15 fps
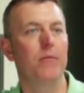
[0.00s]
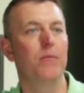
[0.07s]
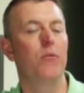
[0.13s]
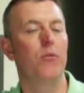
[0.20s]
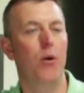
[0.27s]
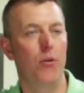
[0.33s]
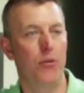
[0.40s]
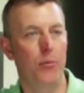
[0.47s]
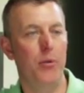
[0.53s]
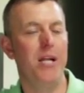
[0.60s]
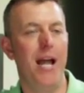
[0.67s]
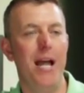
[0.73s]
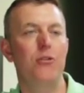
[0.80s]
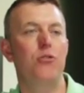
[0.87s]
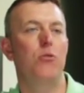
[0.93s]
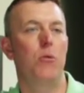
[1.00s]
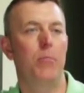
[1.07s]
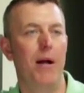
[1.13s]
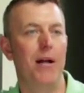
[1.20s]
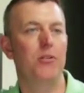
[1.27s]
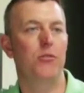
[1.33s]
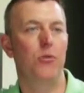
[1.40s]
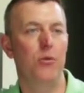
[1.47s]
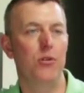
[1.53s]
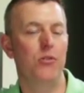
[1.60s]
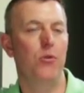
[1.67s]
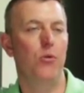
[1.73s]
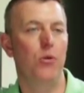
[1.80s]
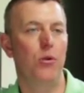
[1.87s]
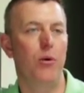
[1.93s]
There are 3 national repositories that
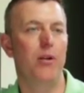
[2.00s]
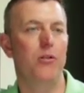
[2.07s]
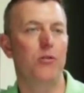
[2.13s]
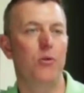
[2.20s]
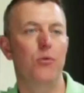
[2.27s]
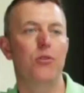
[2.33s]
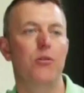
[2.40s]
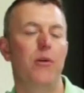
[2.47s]
hold credit scores.